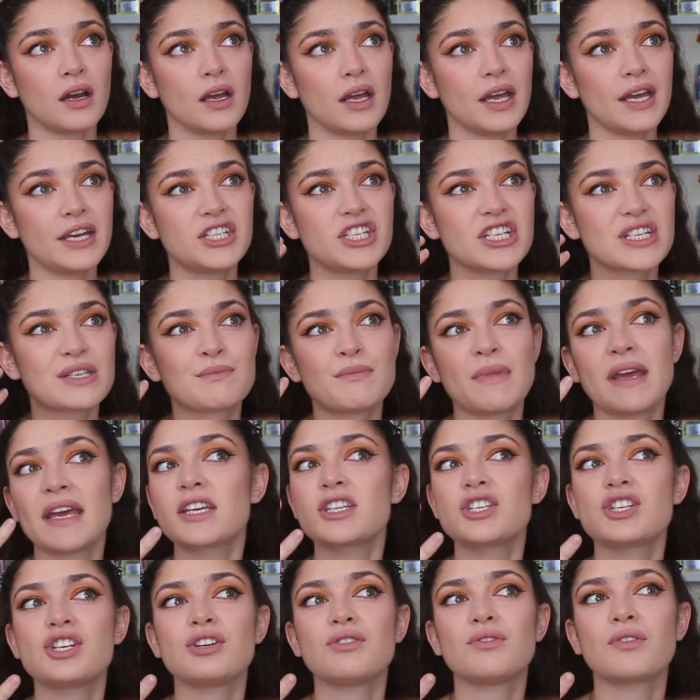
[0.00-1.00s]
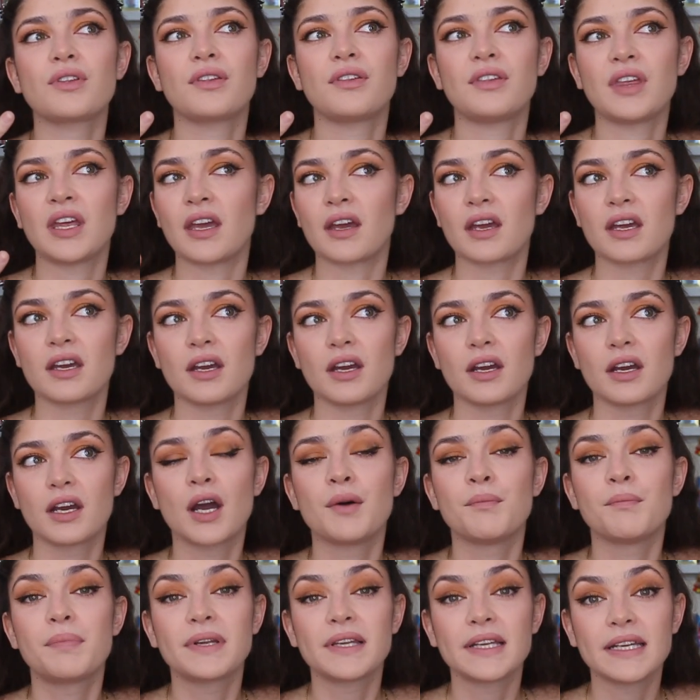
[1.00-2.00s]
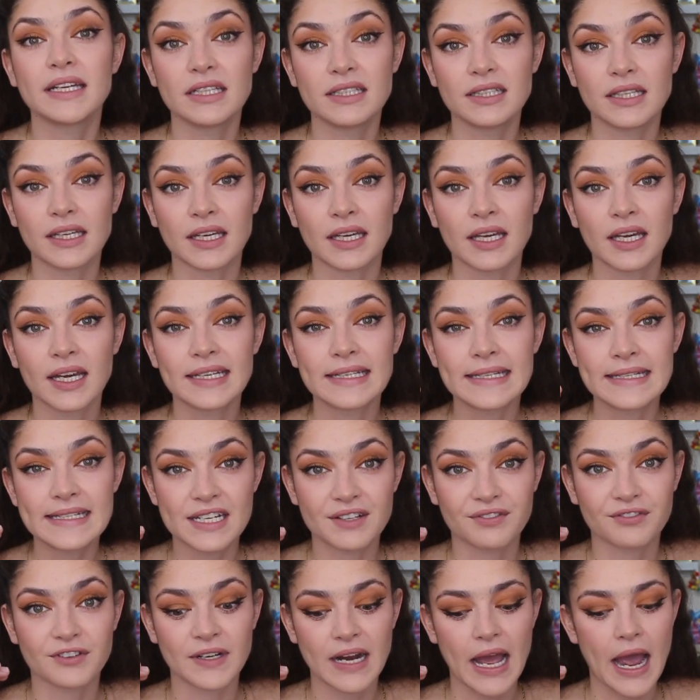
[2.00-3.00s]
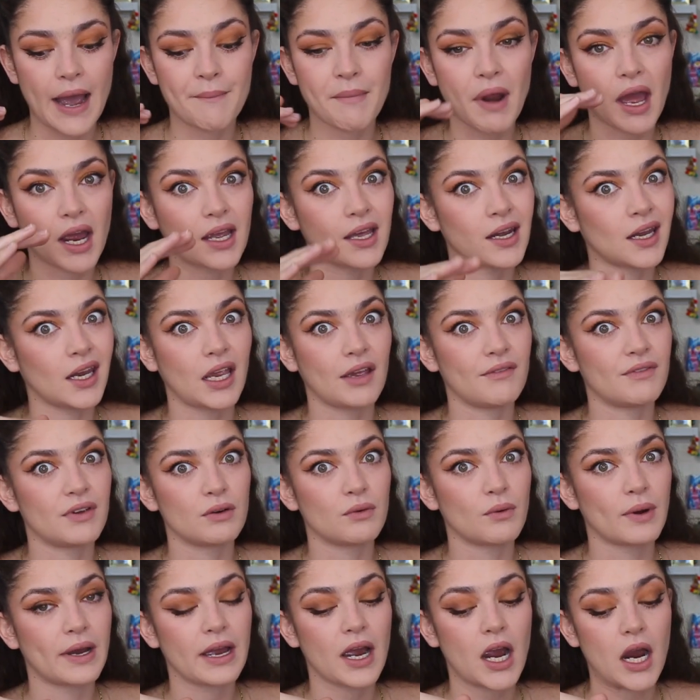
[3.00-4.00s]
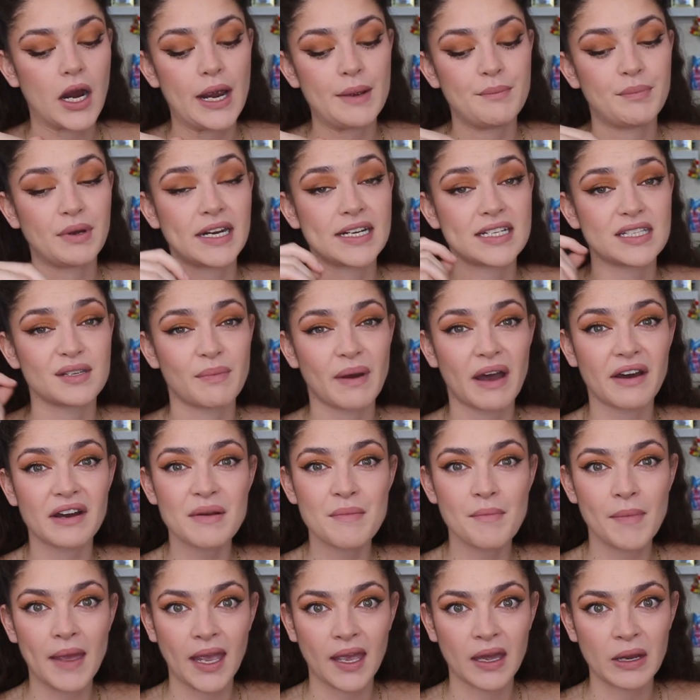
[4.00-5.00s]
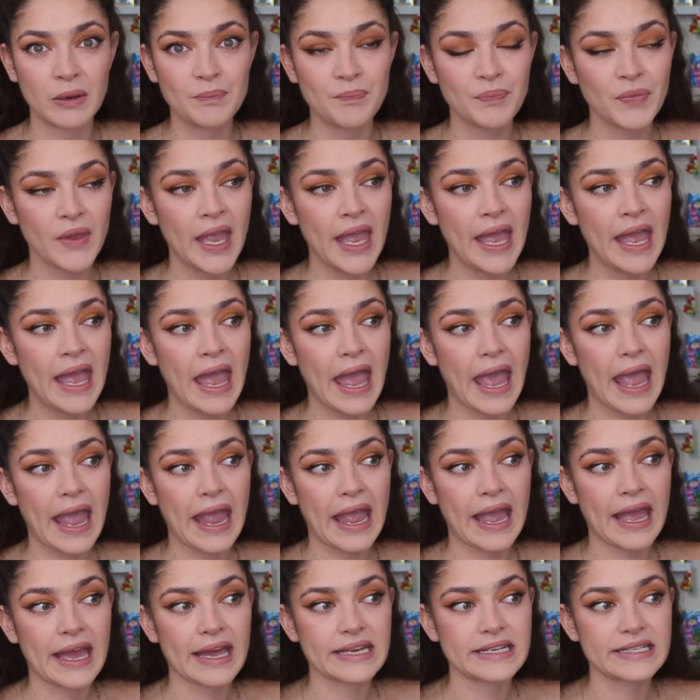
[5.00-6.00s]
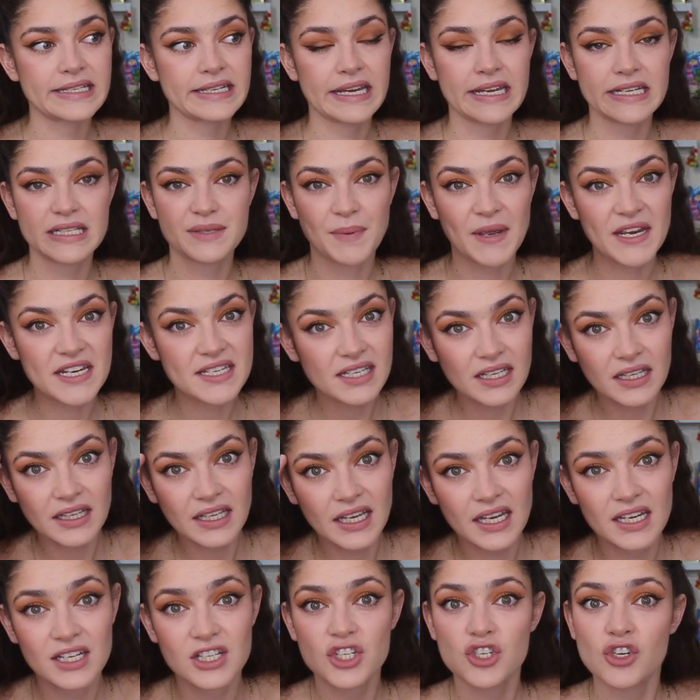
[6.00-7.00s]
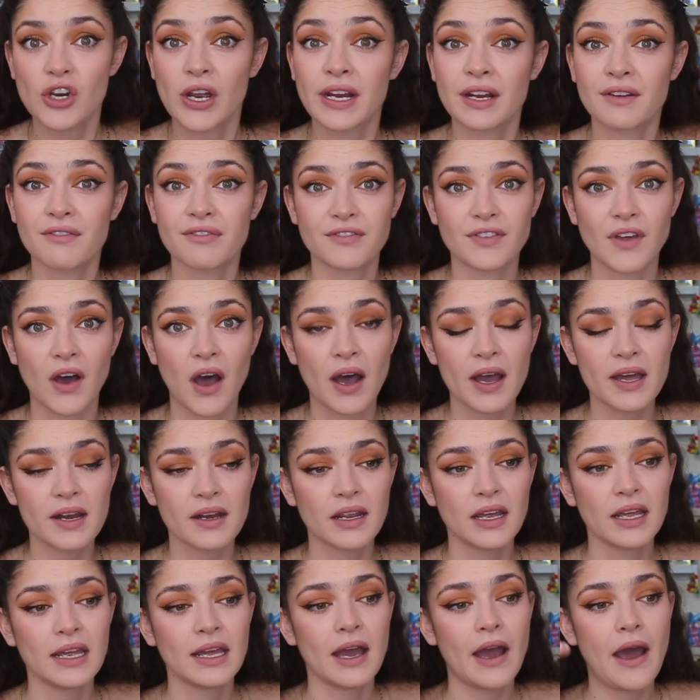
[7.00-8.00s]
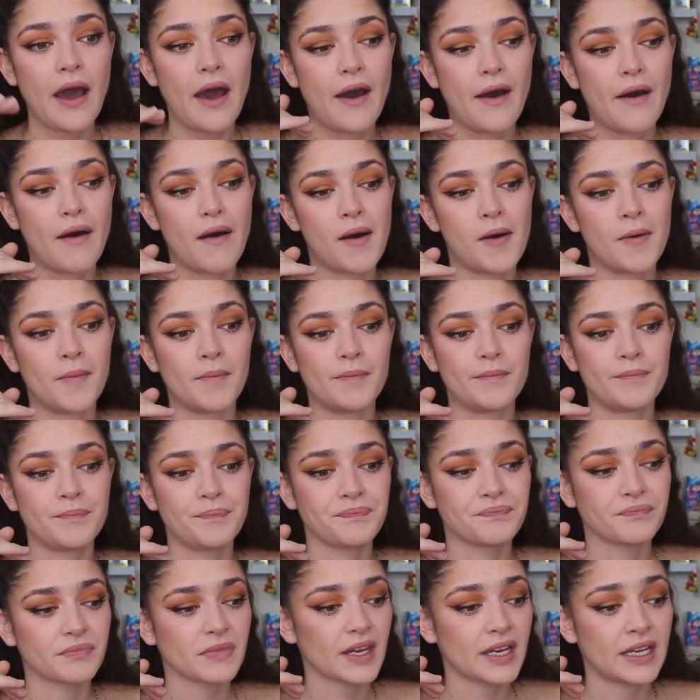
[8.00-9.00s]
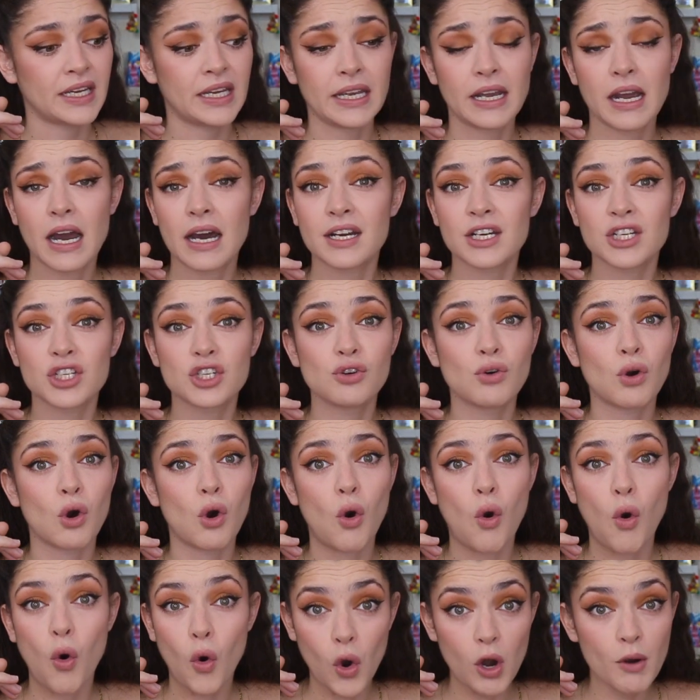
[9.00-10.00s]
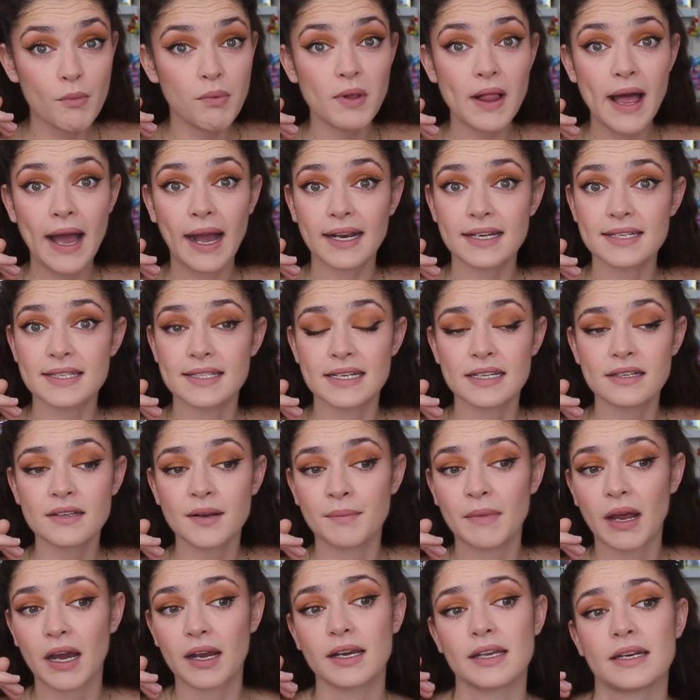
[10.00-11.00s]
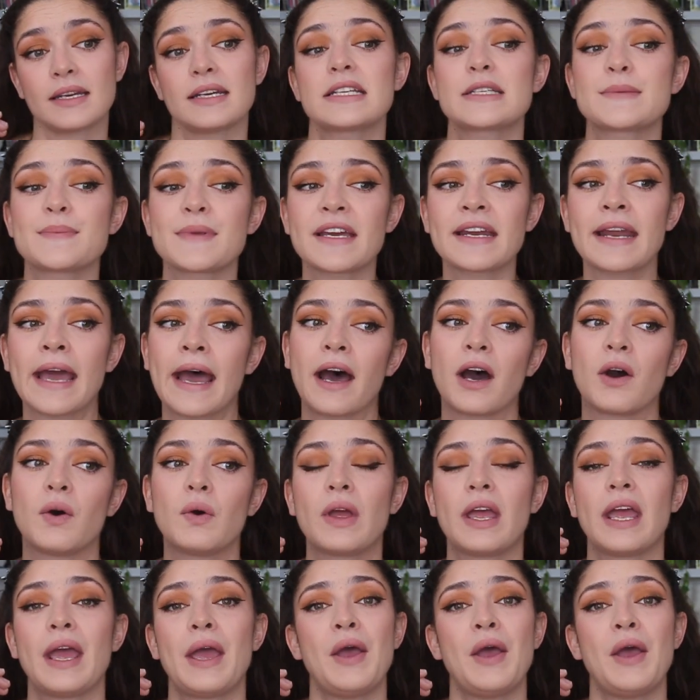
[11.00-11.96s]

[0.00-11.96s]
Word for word: it just makes you think completely different. I'm not gonna give it away, all right? But it's about a man, and it's basically his train of thought. Um, he got into a horrible accident. I'm not gonna explain how,